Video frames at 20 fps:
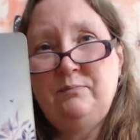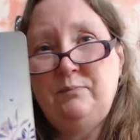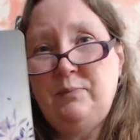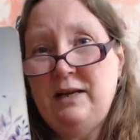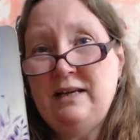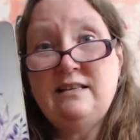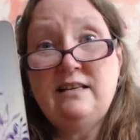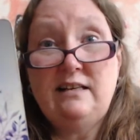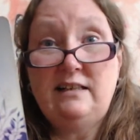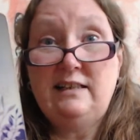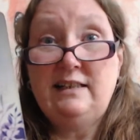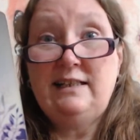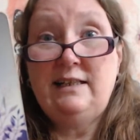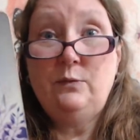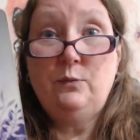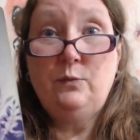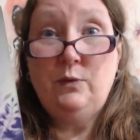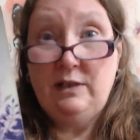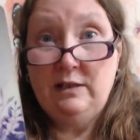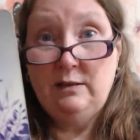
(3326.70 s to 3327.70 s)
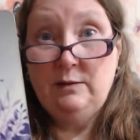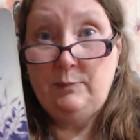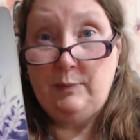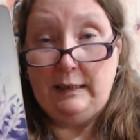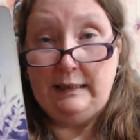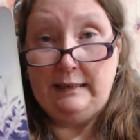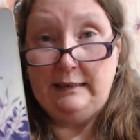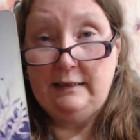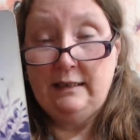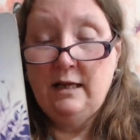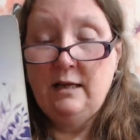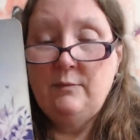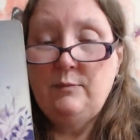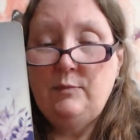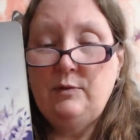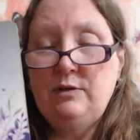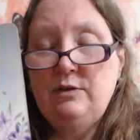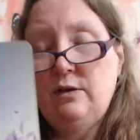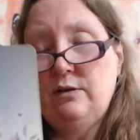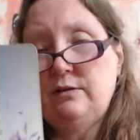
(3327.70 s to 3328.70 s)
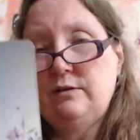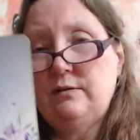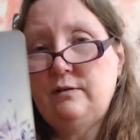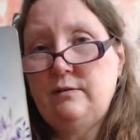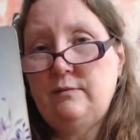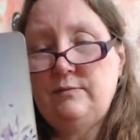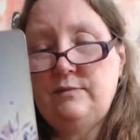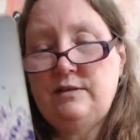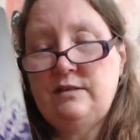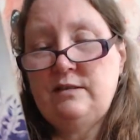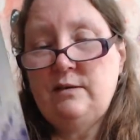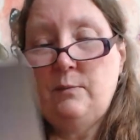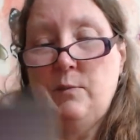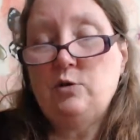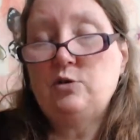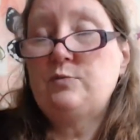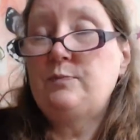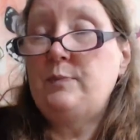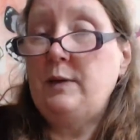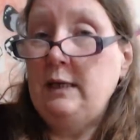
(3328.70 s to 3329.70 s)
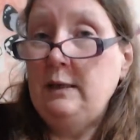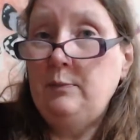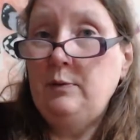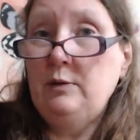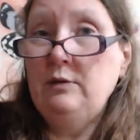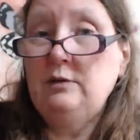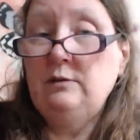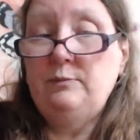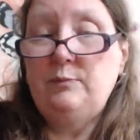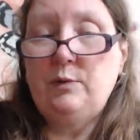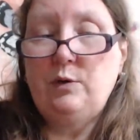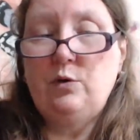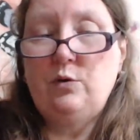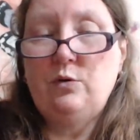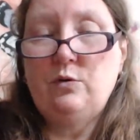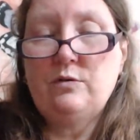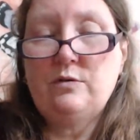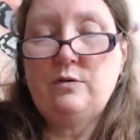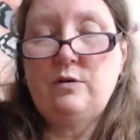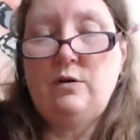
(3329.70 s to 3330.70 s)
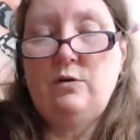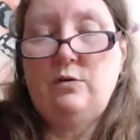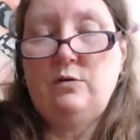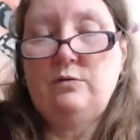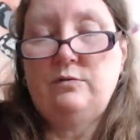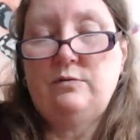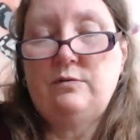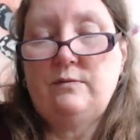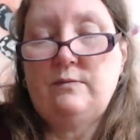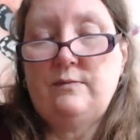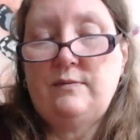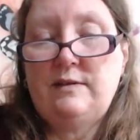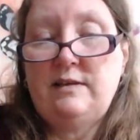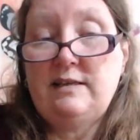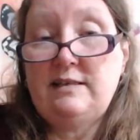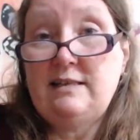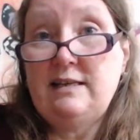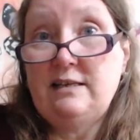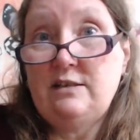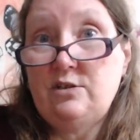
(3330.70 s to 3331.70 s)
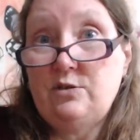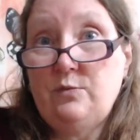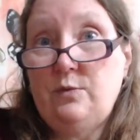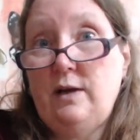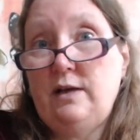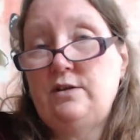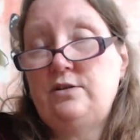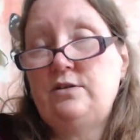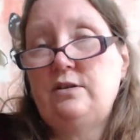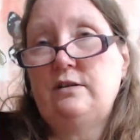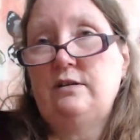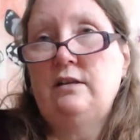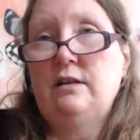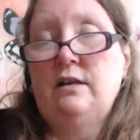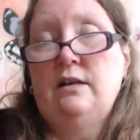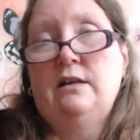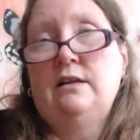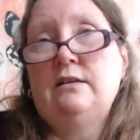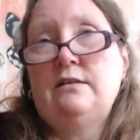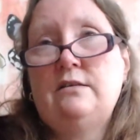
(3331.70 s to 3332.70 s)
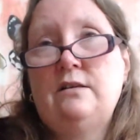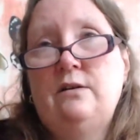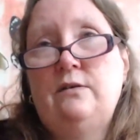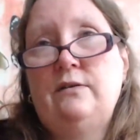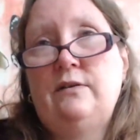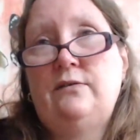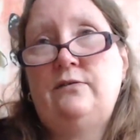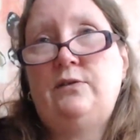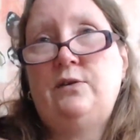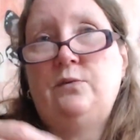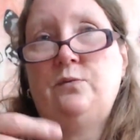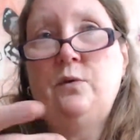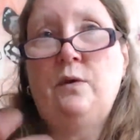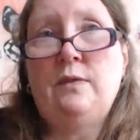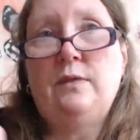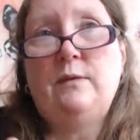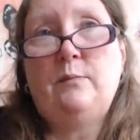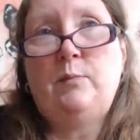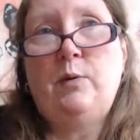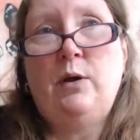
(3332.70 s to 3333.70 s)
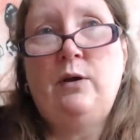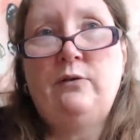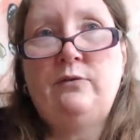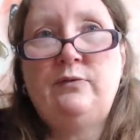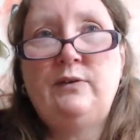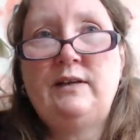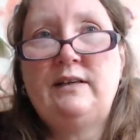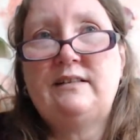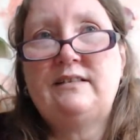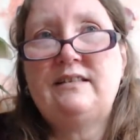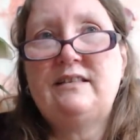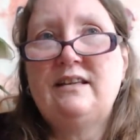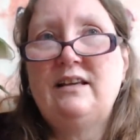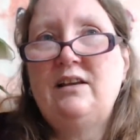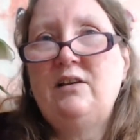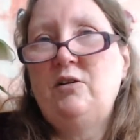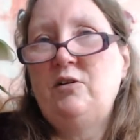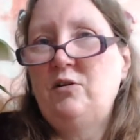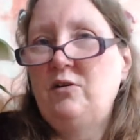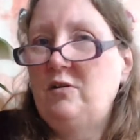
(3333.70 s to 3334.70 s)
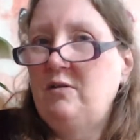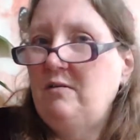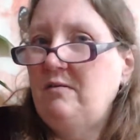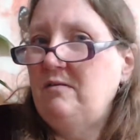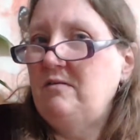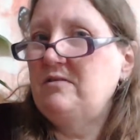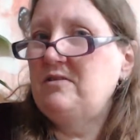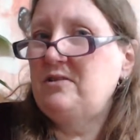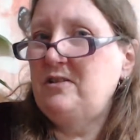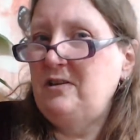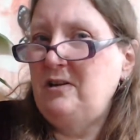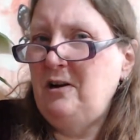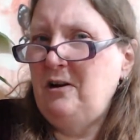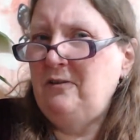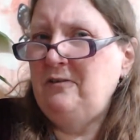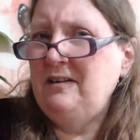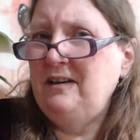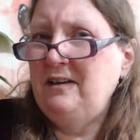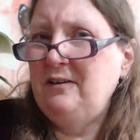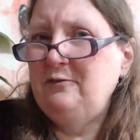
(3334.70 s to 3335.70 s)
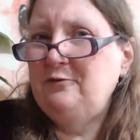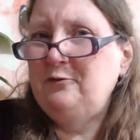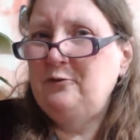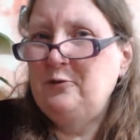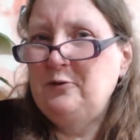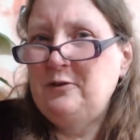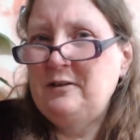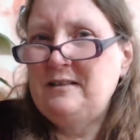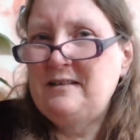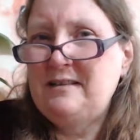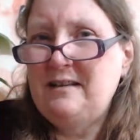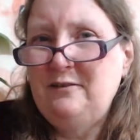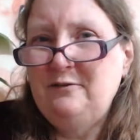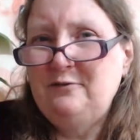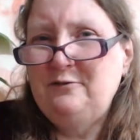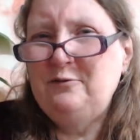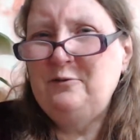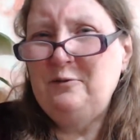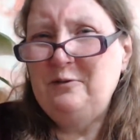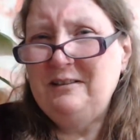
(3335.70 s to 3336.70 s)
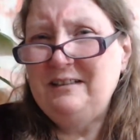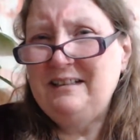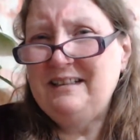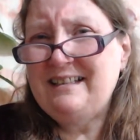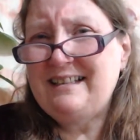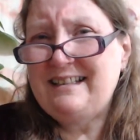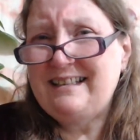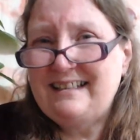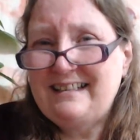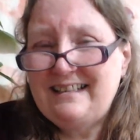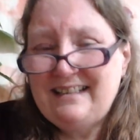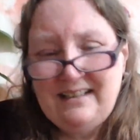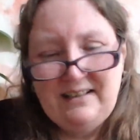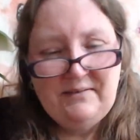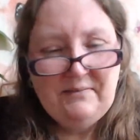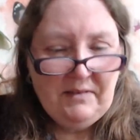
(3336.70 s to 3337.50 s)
basically it will be, but not so much people, but all the situation. So if you want the perfect scenario for yourself, what is it?